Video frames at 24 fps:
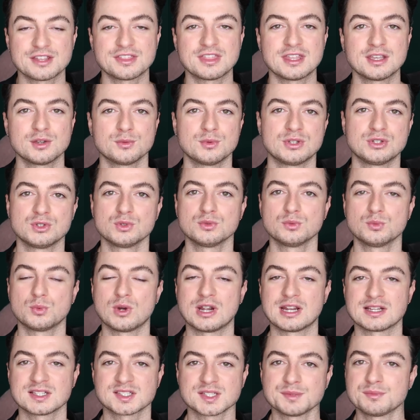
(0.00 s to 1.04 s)
I think when you're
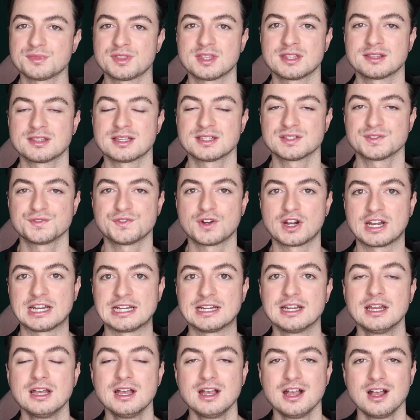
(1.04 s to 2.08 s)
wearing something that's
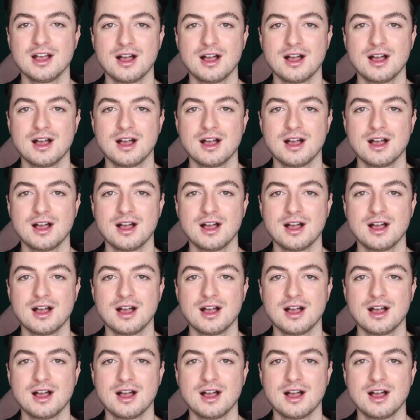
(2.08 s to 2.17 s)
very